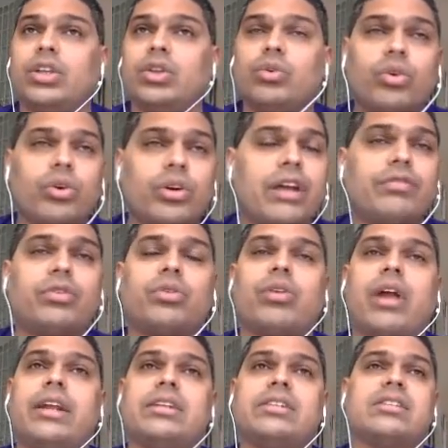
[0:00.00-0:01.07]
You don't have to
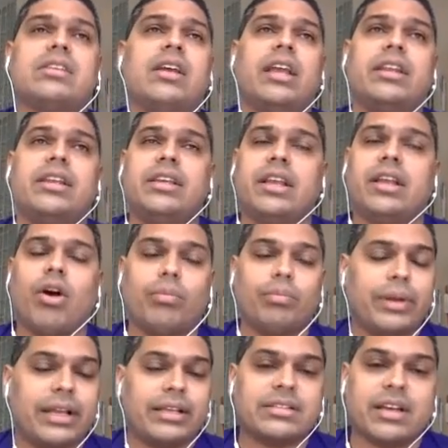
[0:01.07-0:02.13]
write any
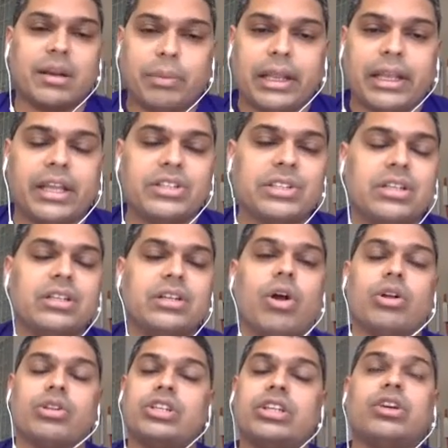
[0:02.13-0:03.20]
complex replication
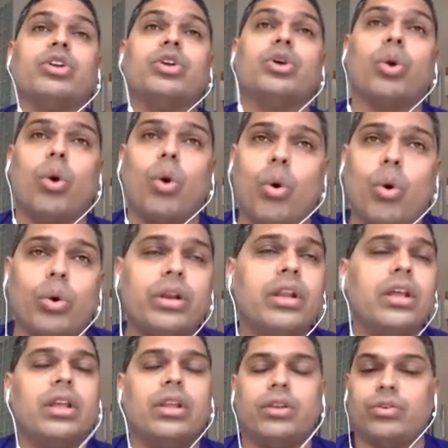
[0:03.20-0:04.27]
logic on your own.
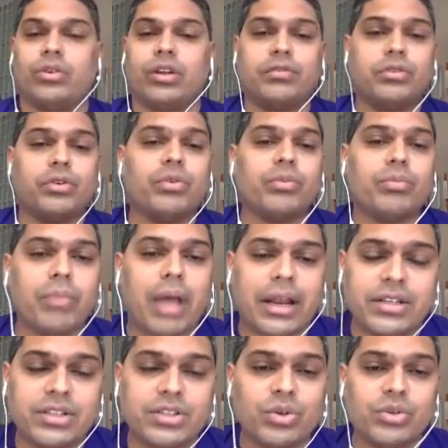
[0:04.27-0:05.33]
You don't have to
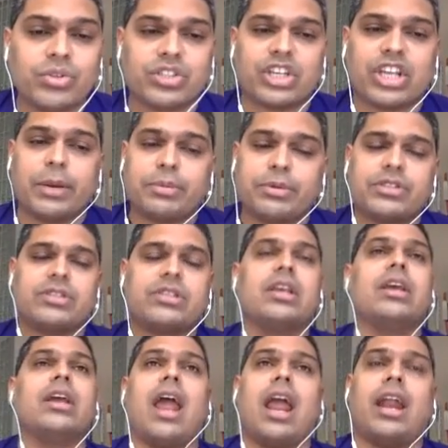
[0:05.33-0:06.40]
manage those scripts
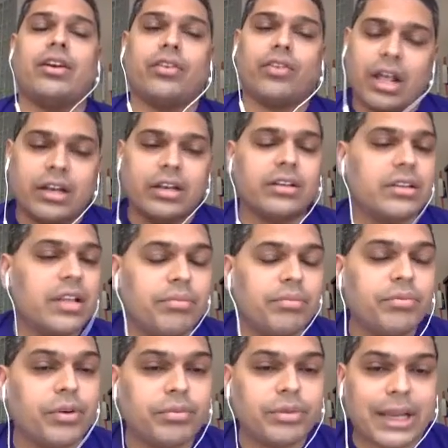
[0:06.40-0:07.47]
and run them
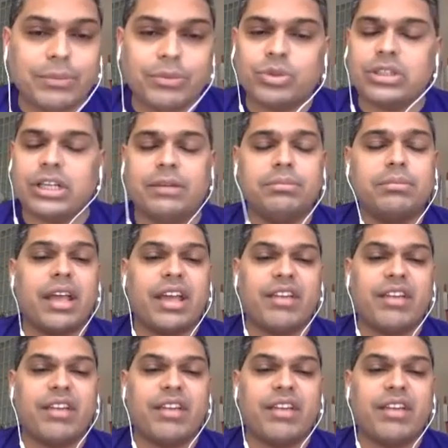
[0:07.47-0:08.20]
from time to time.